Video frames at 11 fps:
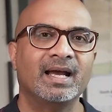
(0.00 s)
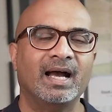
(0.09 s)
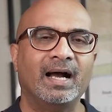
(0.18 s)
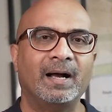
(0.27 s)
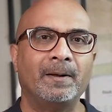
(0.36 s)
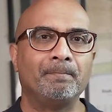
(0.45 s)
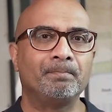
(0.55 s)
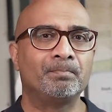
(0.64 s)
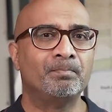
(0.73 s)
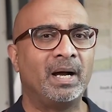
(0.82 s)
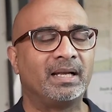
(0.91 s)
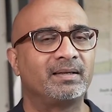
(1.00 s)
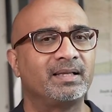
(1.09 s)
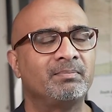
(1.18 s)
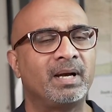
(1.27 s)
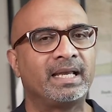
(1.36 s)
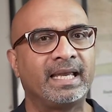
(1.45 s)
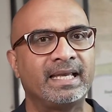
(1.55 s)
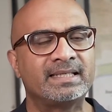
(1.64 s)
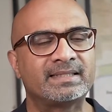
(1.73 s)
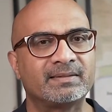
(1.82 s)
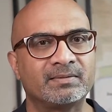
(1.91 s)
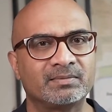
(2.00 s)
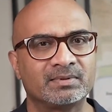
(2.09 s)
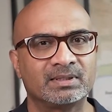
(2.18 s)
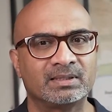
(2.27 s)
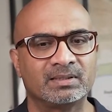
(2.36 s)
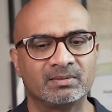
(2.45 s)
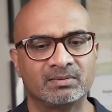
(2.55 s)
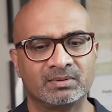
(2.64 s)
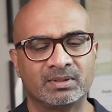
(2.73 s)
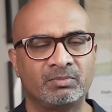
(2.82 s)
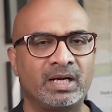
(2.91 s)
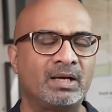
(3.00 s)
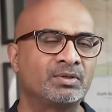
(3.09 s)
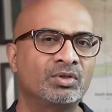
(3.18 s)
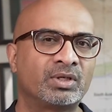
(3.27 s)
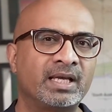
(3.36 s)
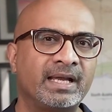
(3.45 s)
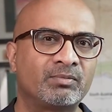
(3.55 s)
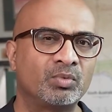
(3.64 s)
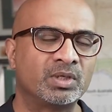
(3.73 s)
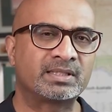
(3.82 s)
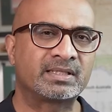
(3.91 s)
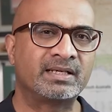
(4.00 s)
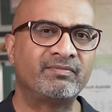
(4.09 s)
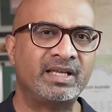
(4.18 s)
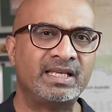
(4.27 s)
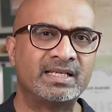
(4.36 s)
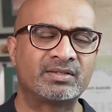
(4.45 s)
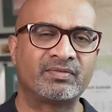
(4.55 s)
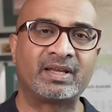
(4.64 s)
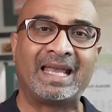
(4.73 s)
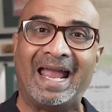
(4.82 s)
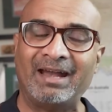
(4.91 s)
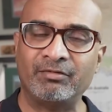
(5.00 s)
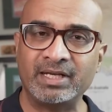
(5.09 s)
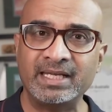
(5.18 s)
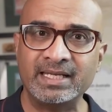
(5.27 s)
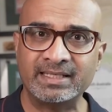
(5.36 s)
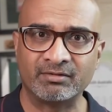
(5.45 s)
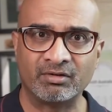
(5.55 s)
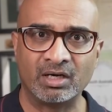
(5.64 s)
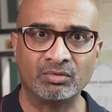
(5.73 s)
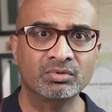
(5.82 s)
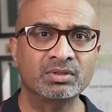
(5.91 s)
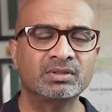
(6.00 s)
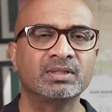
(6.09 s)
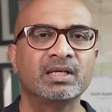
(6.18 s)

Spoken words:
But in my case, what I was looking at was convenience of carrying it around.